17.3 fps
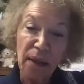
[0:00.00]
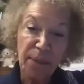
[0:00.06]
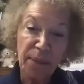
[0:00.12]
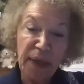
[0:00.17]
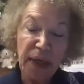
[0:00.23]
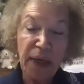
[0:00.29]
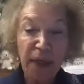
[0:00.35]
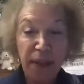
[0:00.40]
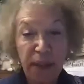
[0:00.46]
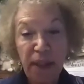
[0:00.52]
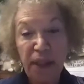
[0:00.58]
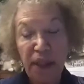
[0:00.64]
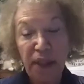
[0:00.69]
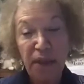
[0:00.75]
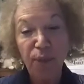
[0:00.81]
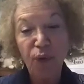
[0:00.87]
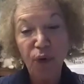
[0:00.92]
because it's
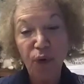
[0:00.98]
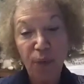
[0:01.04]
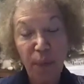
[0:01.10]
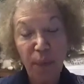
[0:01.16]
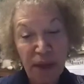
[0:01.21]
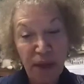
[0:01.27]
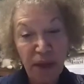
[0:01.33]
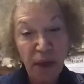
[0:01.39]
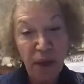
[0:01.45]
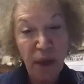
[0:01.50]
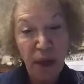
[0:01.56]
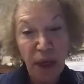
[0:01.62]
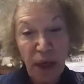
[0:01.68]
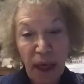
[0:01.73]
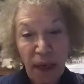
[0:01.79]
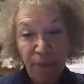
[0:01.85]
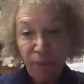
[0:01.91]
smooth muscle.
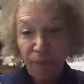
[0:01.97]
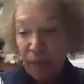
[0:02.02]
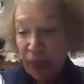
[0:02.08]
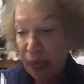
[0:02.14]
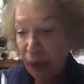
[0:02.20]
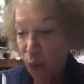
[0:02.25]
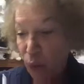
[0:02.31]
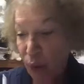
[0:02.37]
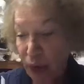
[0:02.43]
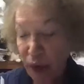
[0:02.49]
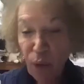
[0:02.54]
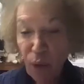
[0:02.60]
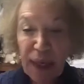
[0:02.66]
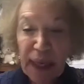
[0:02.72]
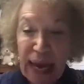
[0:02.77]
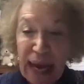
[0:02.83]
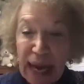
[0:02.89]
And when it
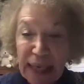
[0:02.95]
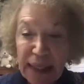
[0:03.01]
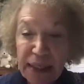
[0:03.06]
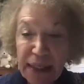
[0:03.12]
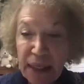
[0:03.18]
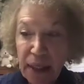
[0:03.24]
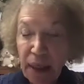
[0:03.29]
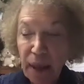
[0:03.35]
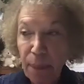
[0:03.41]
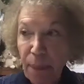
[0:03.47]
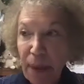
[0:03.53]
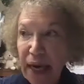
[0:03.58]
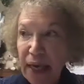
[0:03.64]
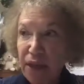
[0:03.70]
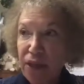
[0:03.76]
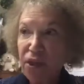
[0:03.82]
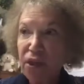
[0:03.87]
relaxed it, the
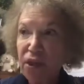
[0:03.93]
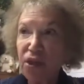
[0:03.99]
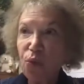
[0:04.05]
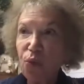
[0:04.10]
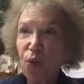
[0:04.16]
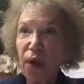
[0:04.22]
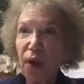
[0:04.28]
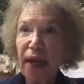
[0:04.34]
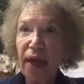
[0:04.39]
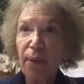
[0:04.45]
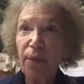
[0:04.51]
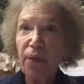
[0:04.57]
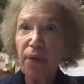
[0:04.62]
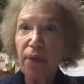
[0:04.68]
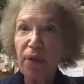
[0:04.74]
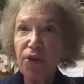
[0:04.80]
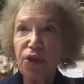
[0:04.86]
patients were
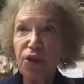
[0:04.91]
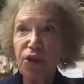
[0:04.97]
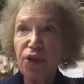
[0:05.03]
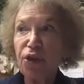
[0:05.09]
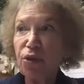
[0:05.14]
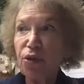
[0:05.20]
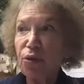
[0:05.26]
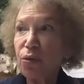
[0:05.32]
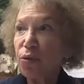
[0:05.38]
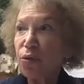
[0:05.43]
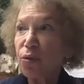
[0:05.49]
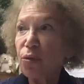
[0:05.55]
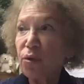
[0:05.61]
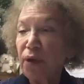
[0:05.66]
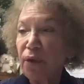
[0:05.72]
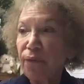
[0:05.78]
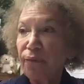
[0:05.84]
able
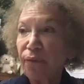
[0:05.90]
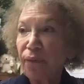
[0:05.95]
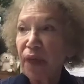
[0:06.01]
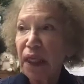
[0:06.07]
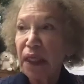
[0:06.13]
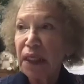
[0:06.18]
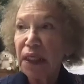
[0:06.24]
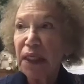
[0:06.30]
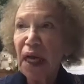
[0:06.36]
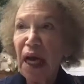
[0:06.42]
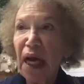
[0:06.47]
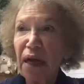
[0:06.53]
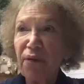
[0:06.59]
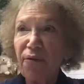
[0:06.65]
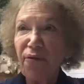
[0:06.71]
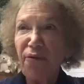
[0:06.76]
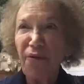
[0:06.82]
to
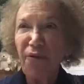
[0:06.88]
not